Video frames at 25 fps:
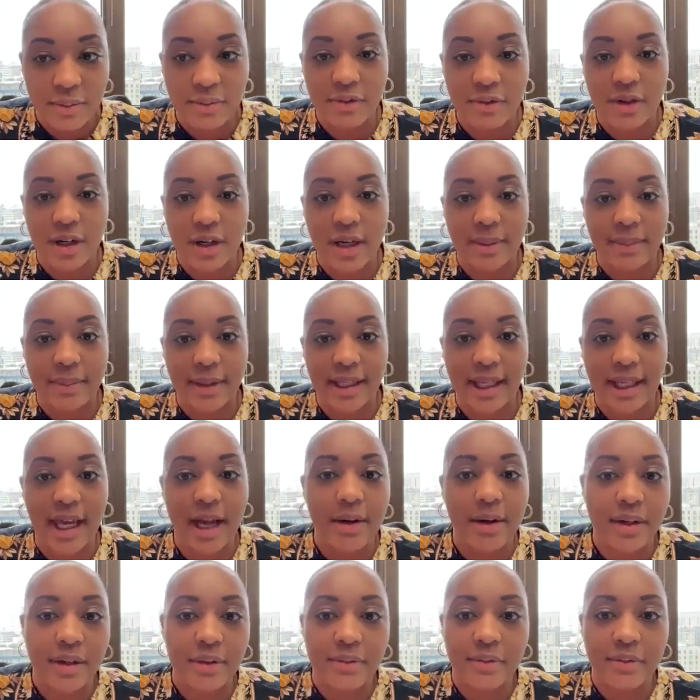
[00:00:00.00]
from
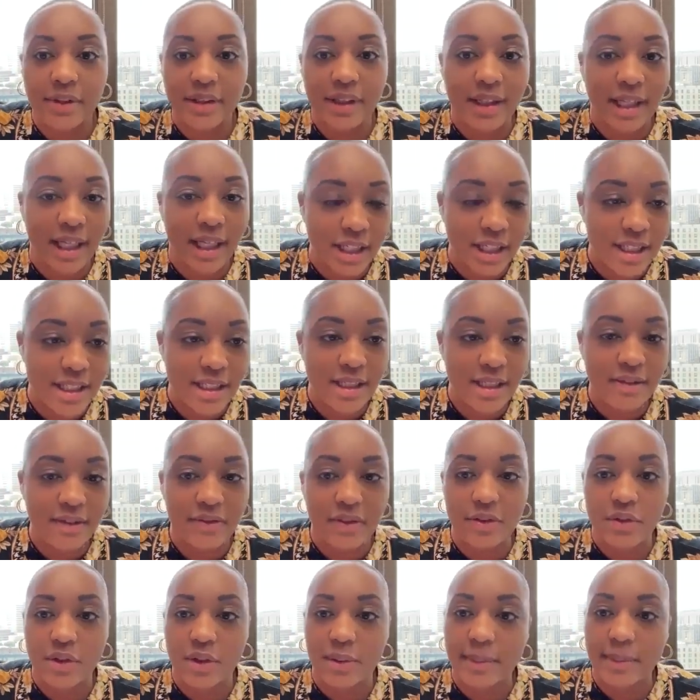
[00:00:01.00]
accounting for the legacy of
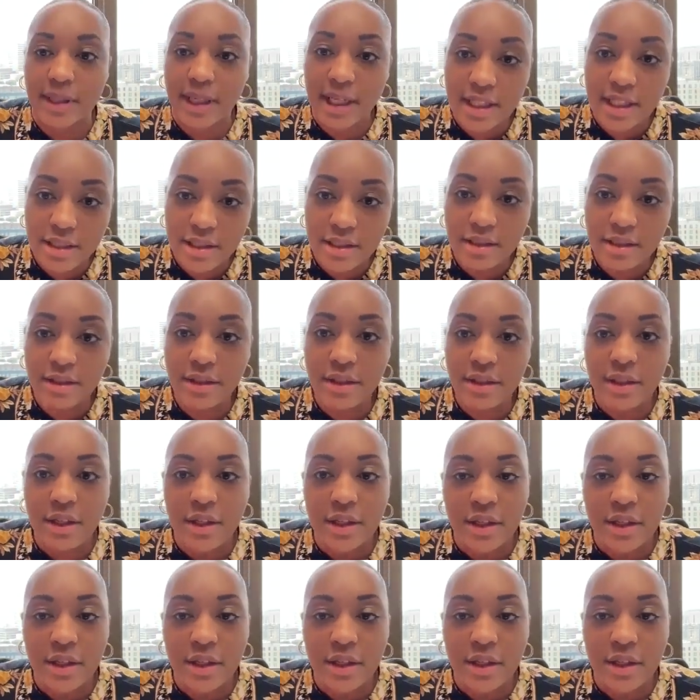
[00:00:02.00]
discrimination